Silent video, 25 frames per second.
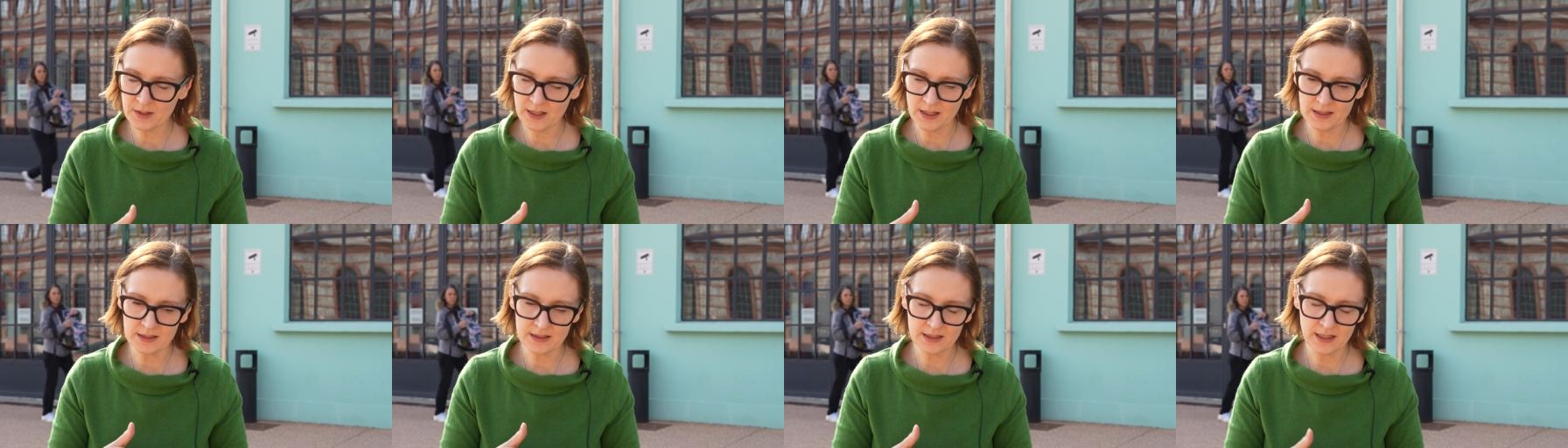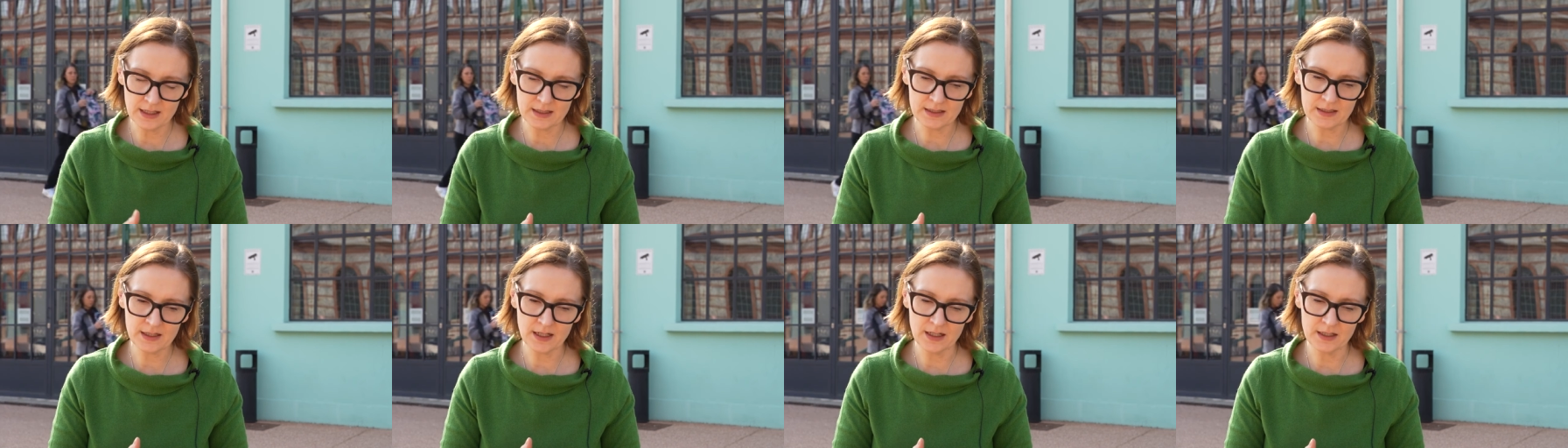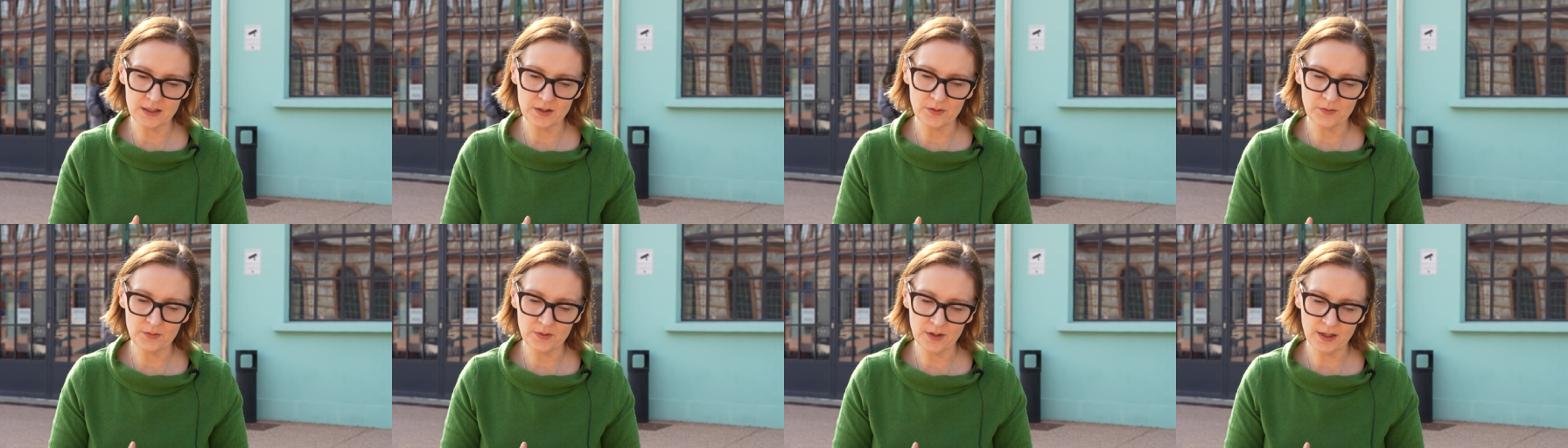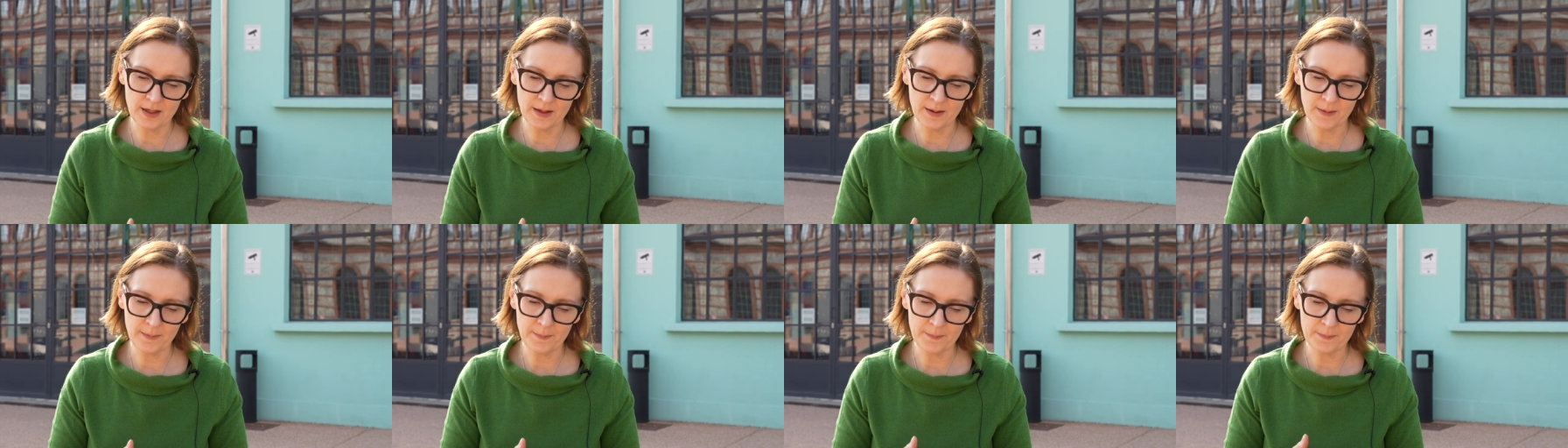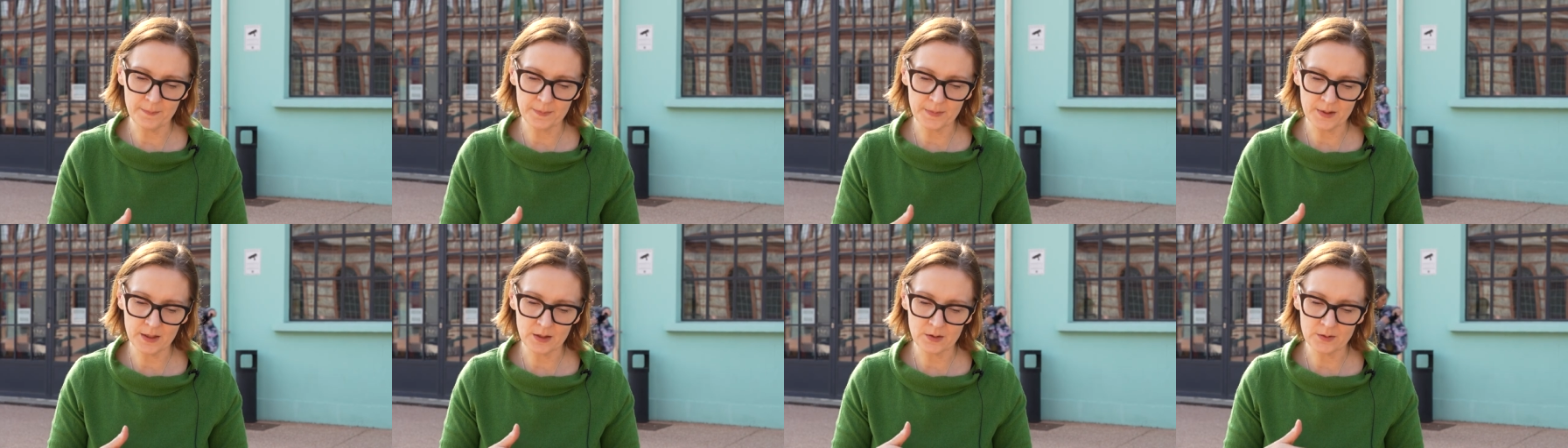that kind of
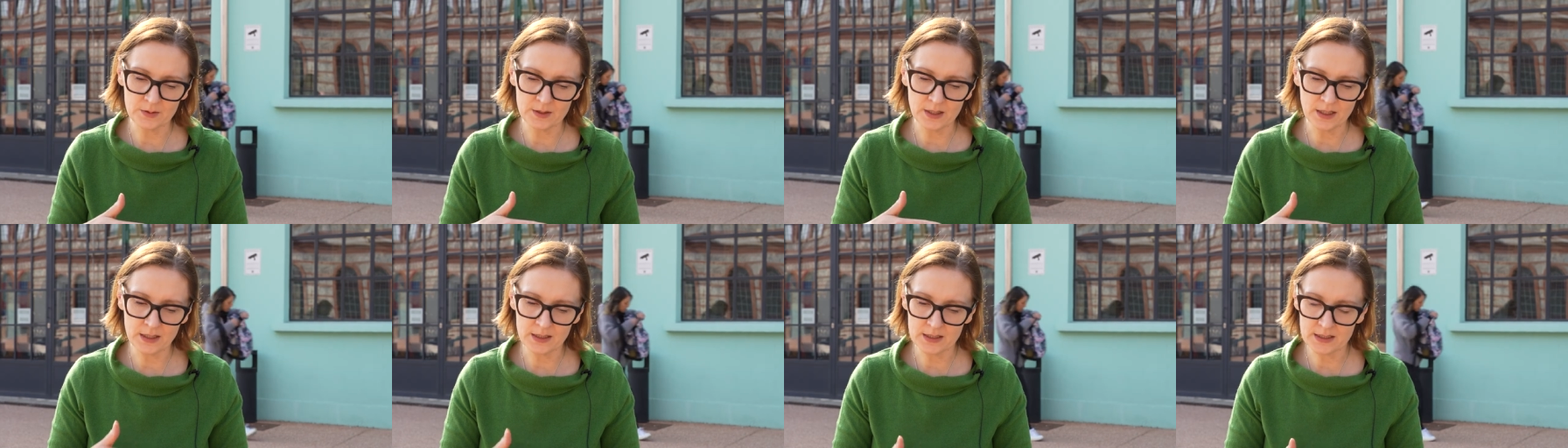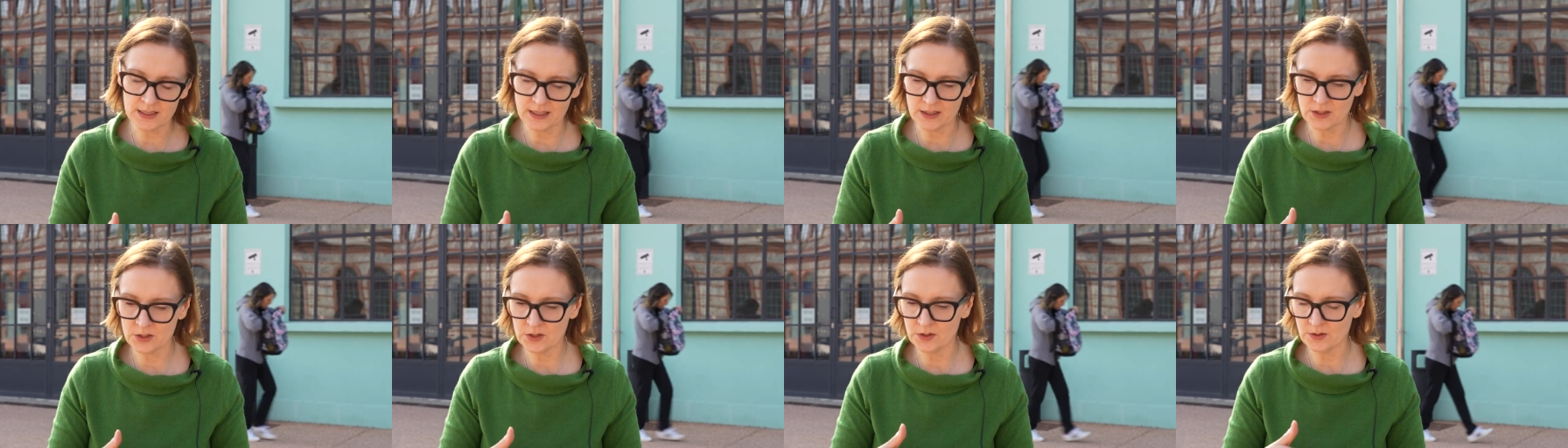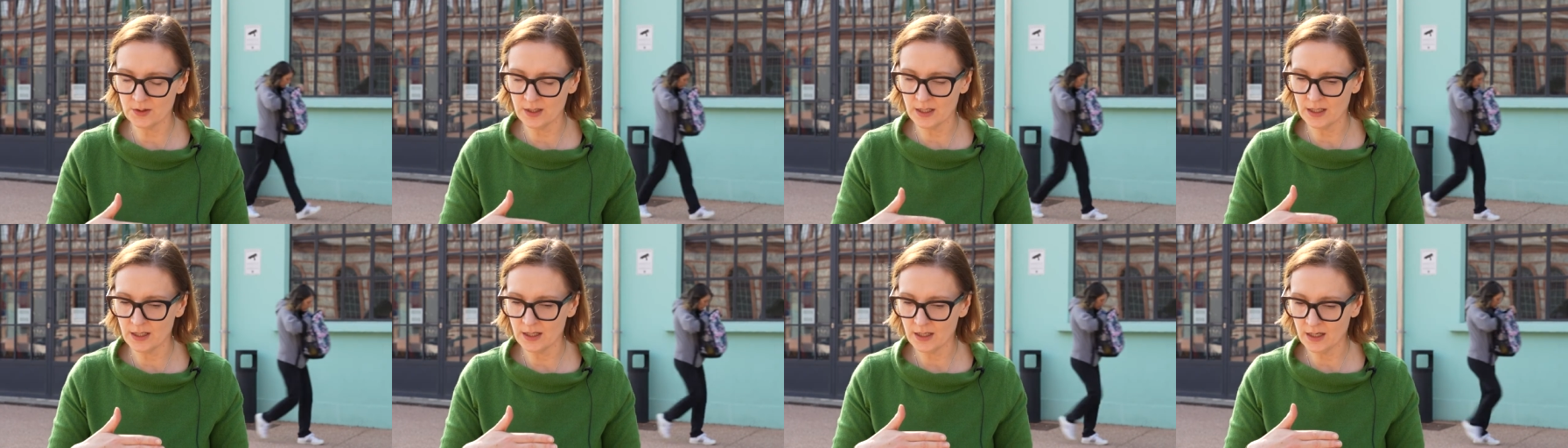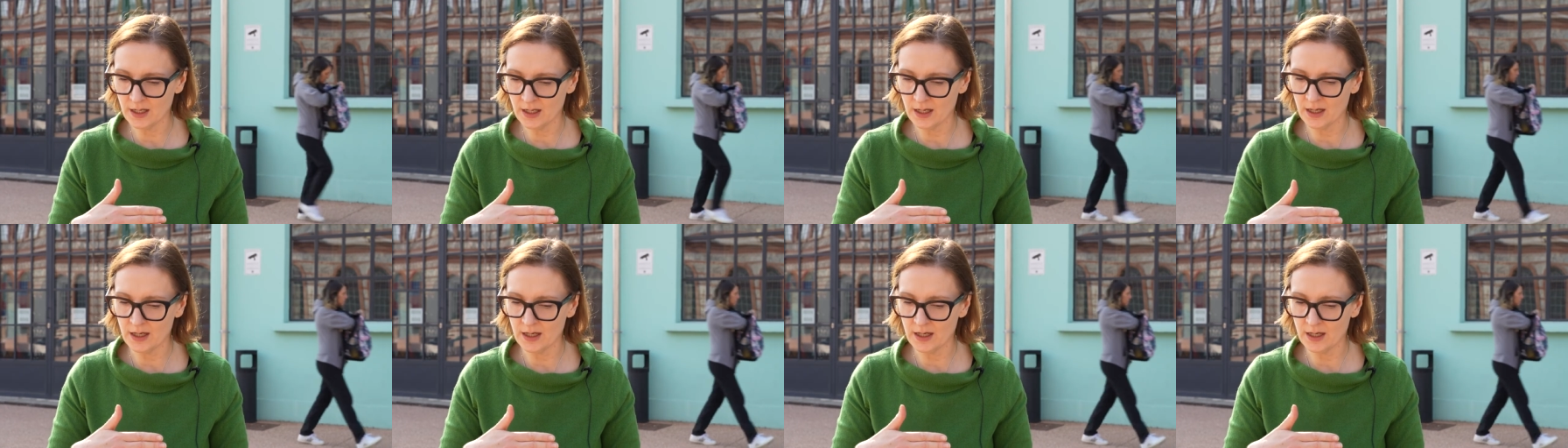9th century